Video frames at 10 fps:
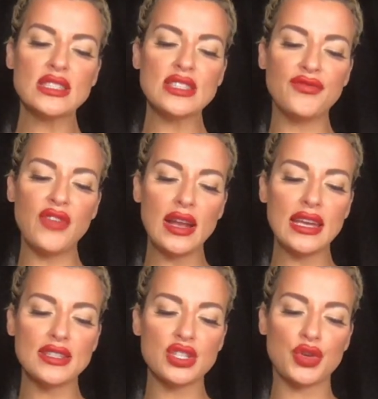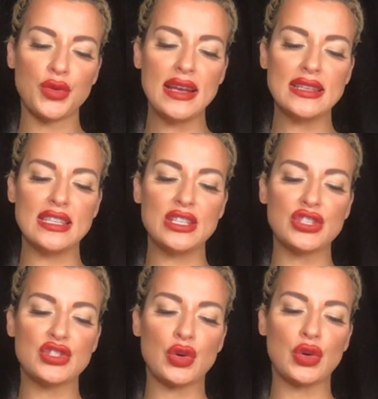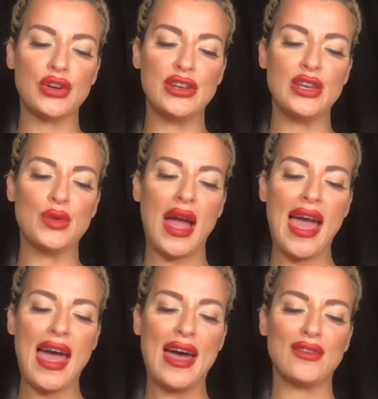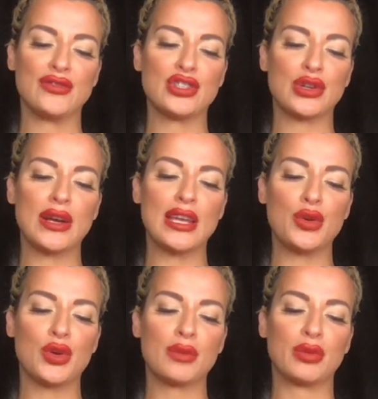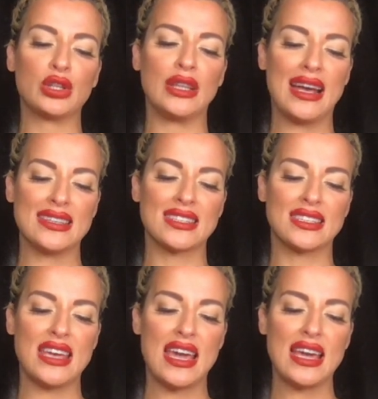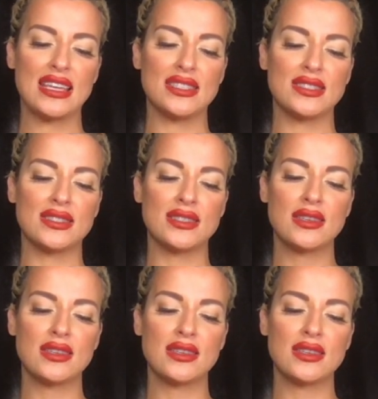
the funniest crazy story you have during your burlesque days?